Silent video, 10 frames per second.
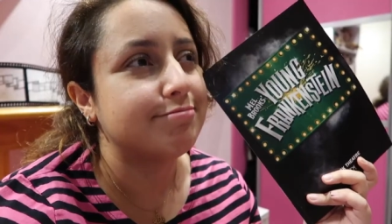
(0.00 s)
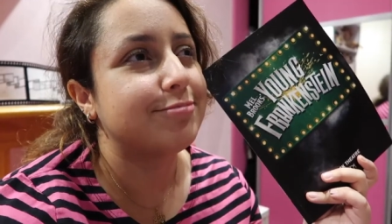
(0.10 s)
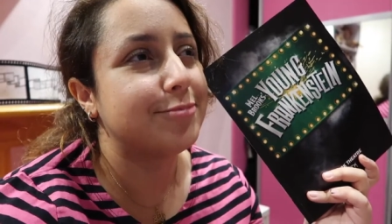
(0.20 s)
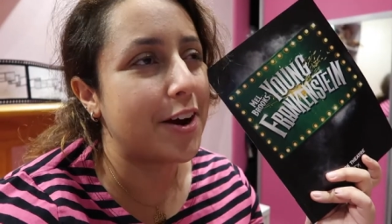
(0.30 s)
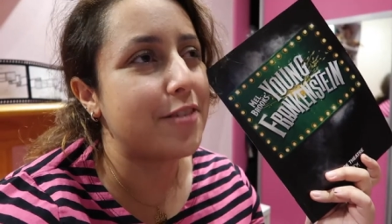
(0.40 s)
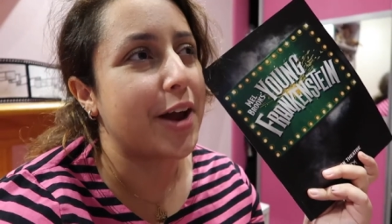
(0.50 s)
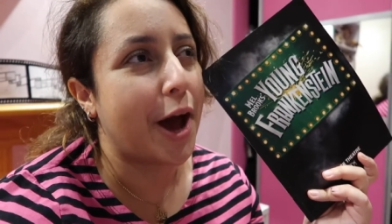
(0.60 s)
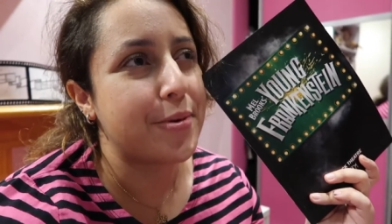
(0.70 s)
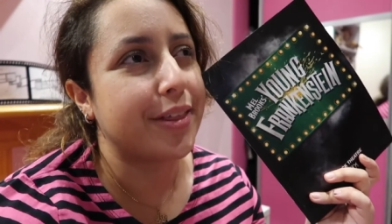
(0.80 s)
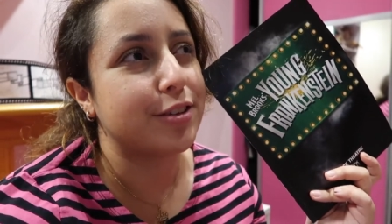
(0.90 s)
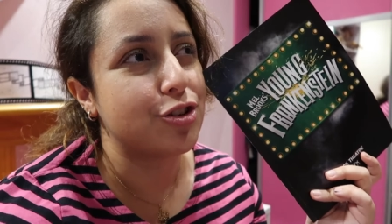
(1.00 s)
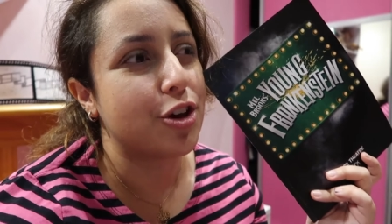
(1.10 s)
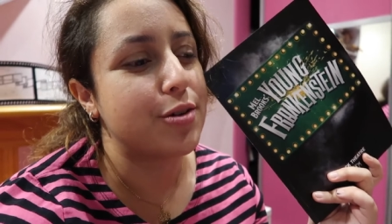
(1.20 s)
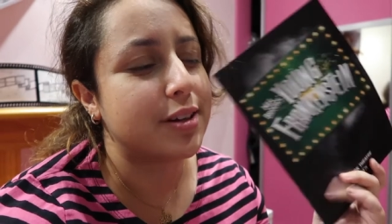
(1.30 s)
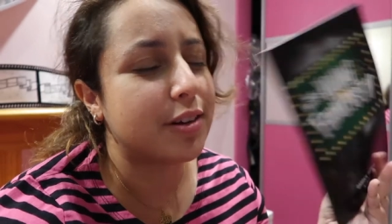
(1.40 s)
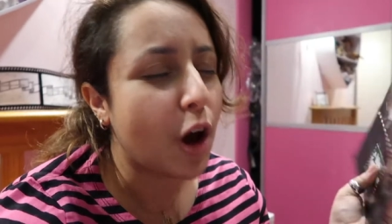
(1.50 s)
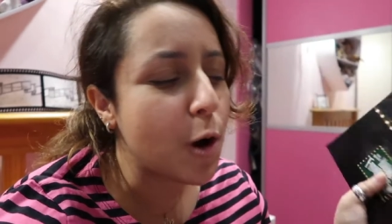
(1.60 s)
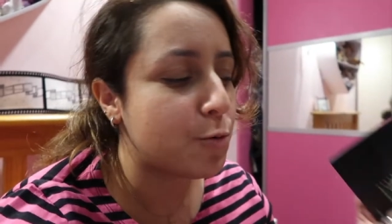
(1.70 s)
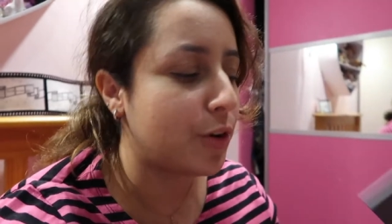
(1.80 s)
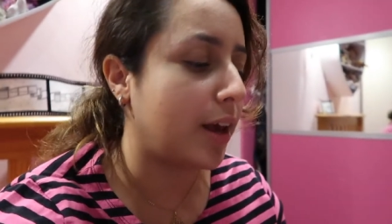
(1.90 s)
very, very happy that this show is here, and
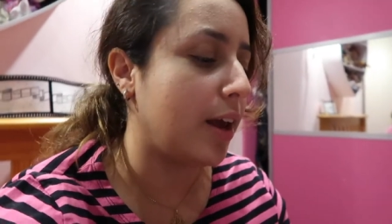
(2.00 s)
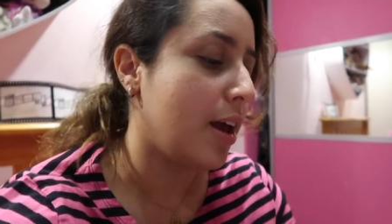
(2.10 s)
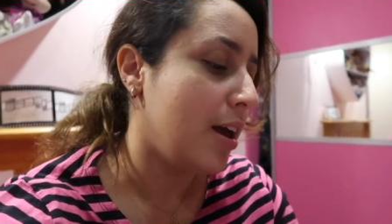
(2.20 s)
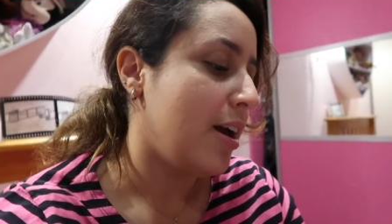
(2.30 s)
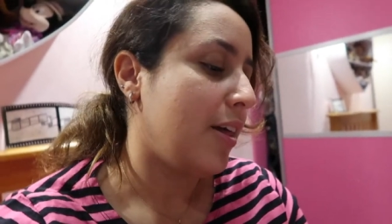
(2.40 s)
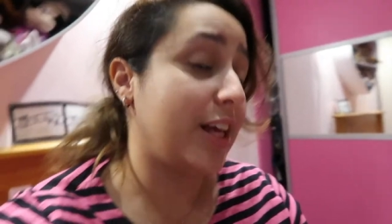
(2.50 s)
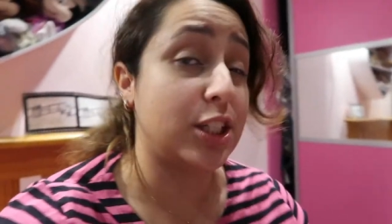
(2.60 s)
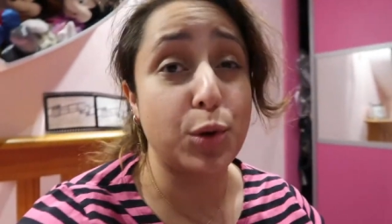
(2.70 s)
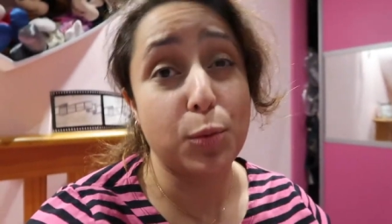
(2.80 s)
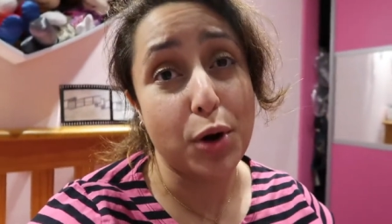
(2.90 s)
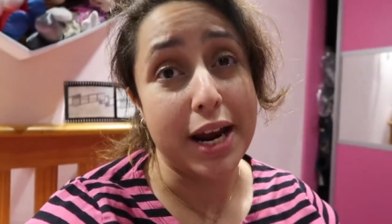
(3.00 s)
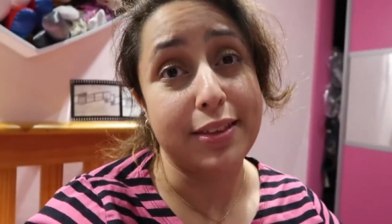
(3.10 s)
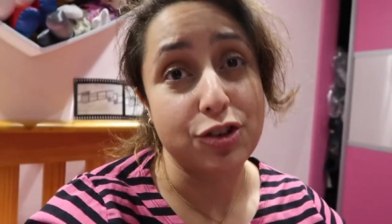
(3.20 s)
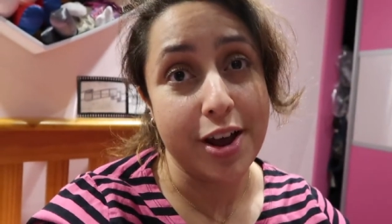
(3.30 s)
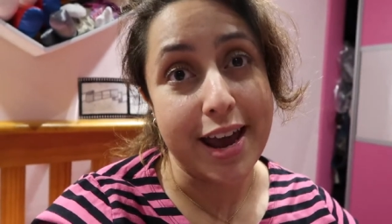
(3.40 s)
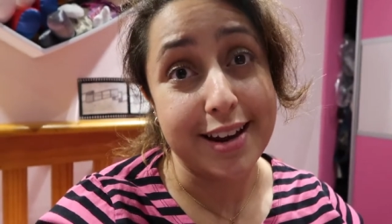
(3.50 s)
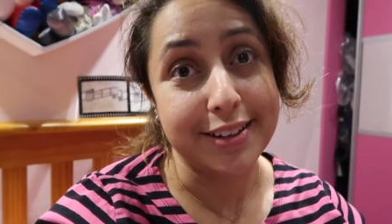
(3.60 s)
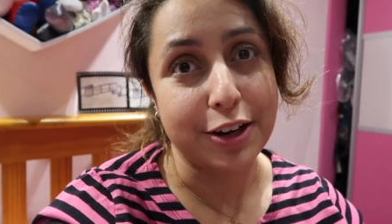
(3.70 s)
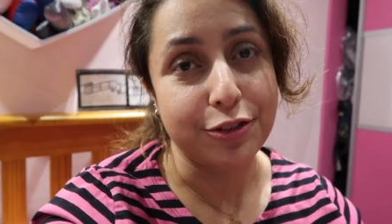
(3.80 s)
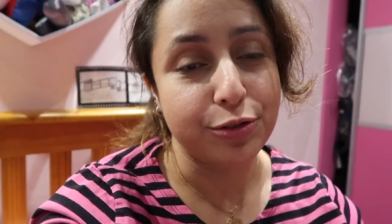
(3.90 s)
hopefully this will break the
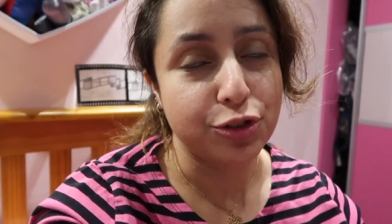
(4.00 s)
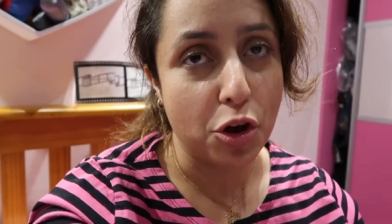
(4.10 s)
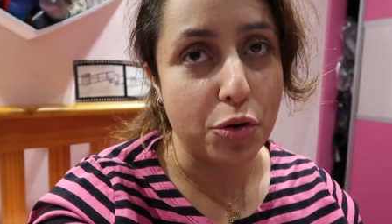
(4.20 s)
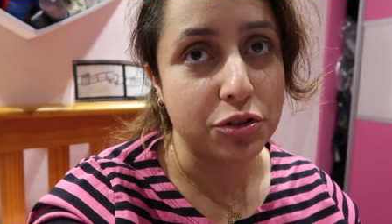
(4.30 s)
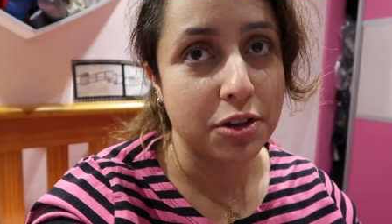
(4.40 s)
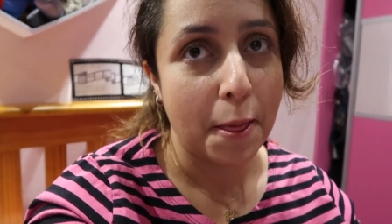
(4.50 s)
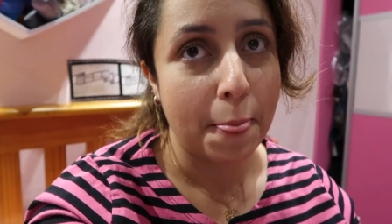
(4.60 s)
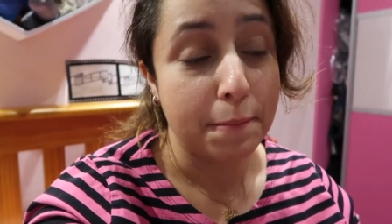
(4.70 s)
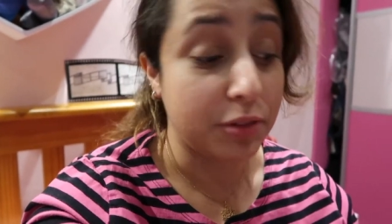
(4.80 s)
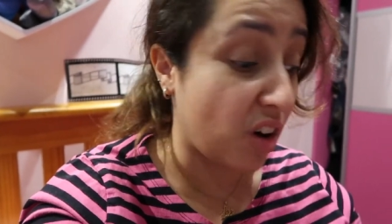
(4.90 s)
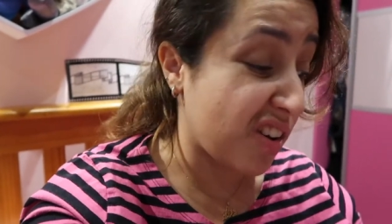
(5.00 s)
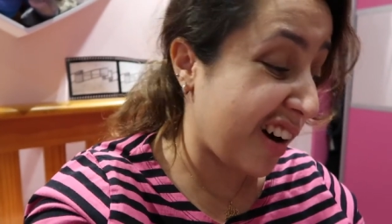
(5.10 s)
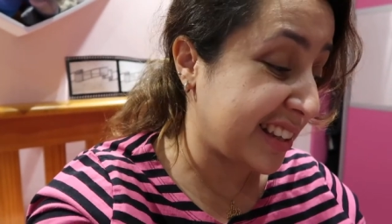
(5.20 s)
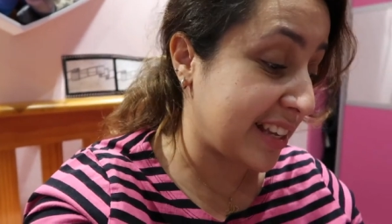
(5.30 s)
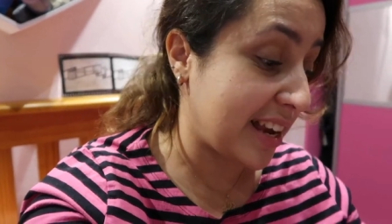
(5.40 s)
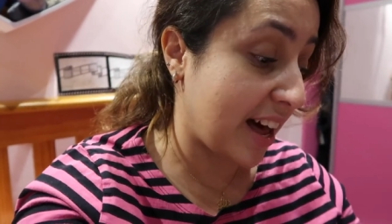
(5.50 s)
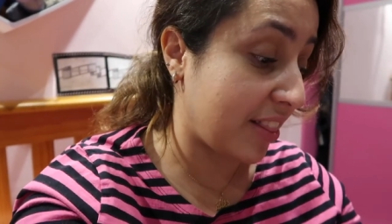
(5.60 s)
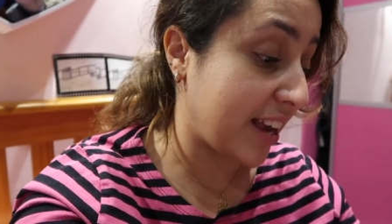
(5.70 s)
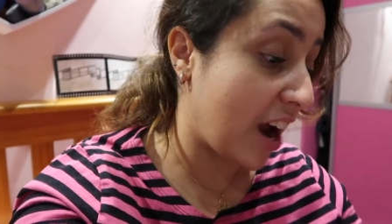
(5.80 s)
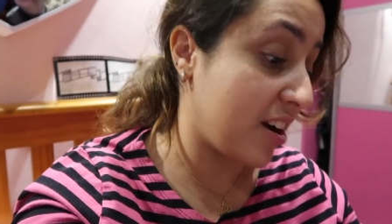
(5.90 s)
chain of shows not lasting at
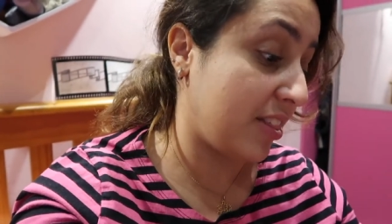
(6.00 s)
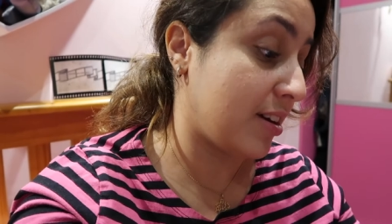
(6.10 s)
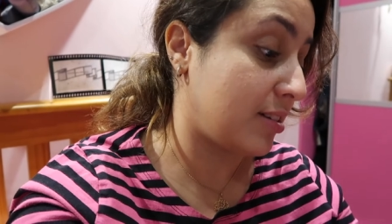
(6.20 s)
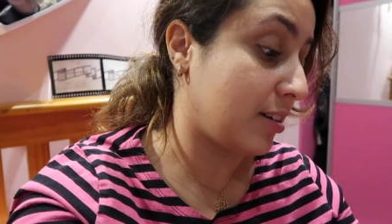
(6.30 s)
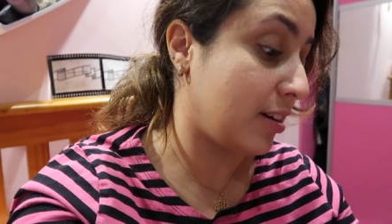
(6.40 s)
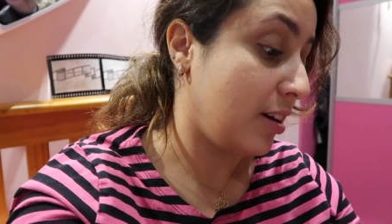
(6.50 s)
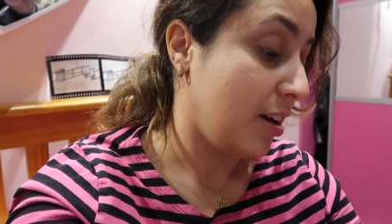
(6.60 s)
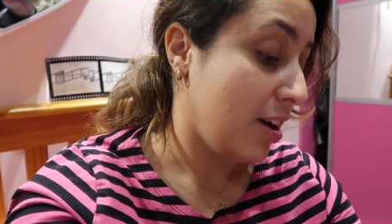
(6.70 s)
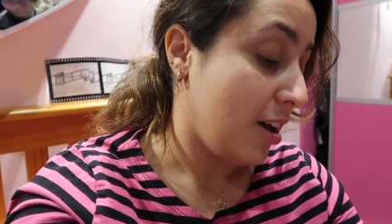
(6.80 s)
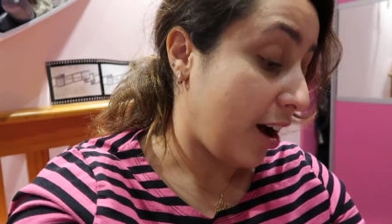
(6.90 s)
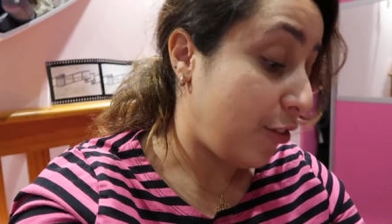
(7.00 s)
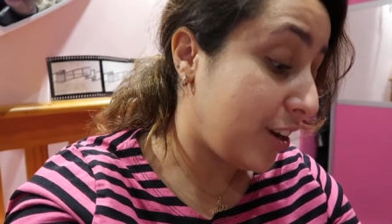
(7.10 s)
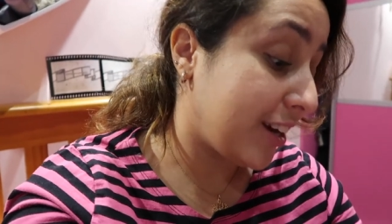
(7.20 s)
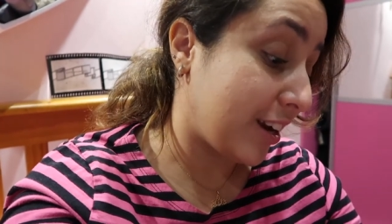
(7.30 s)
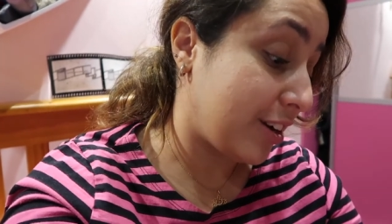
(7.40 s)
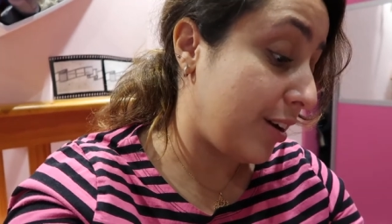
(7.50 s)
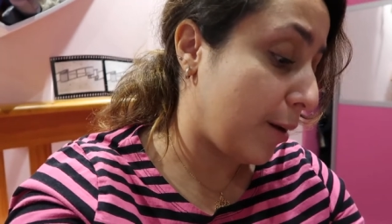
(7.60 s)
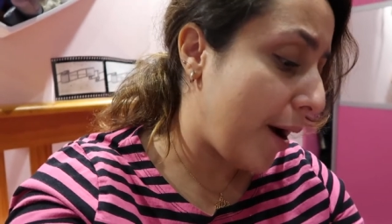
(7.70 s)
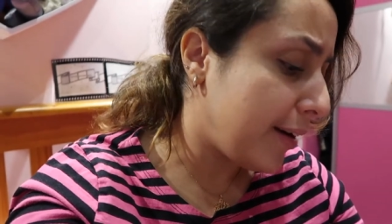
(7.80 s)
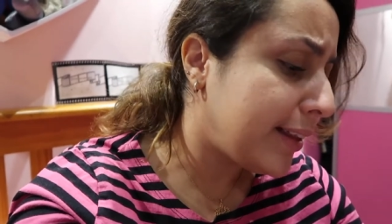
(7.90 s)
the Garrick Theatre. I feel like it could.
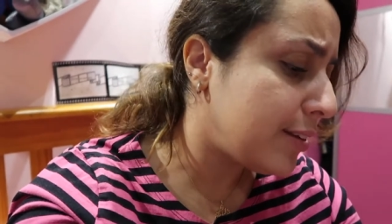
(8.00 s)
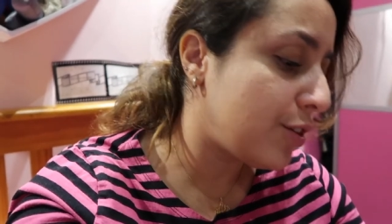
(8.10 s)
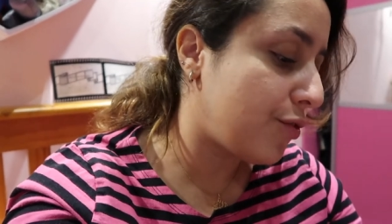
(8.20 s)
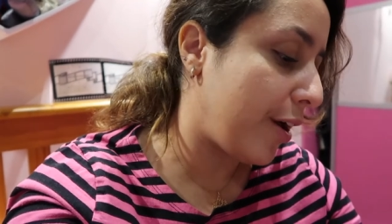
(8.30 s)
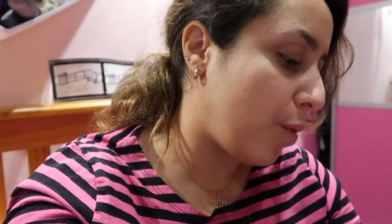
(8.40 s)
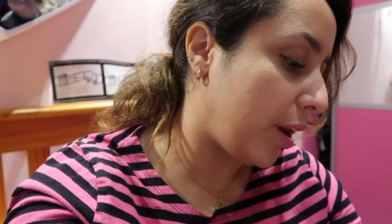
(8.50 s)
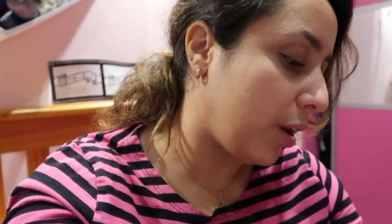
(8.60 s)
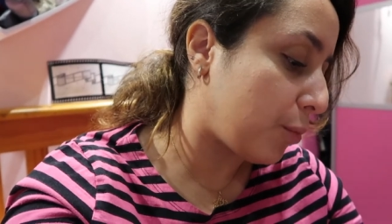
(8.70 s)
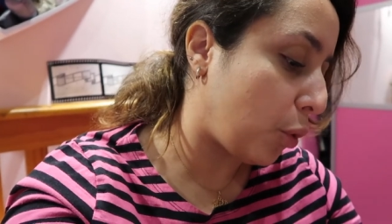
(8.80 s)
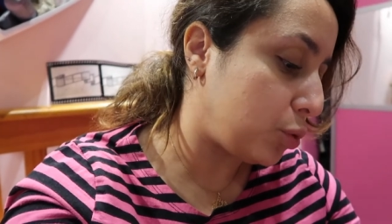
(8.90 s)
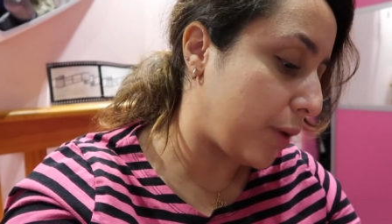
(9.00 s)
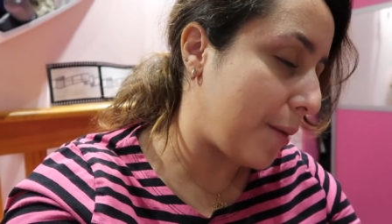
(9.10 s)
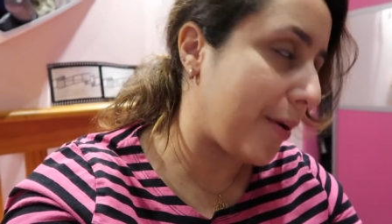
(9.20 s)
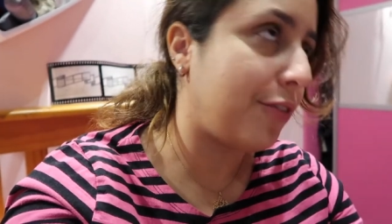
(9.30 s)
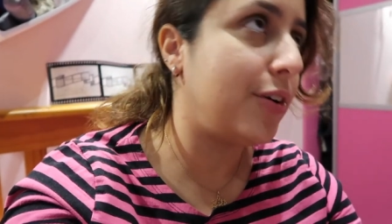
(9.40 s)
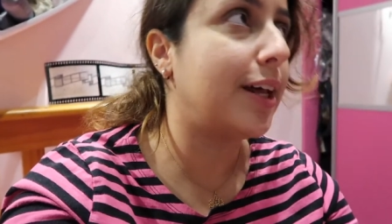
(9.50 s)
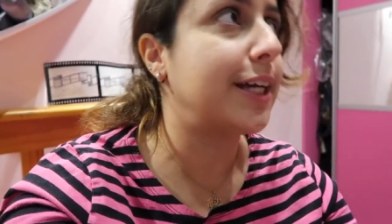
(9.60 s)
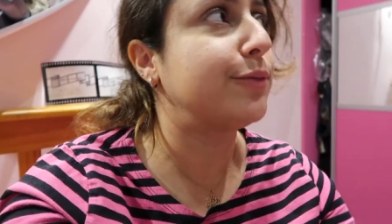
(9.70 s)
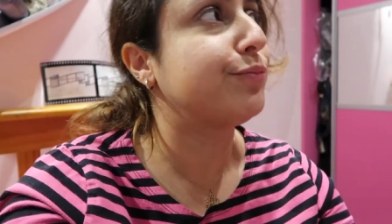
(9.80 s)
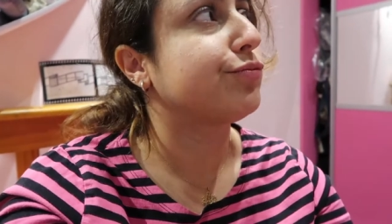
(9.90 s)
Apparently it didn't do very well on Broadway, but I feel like,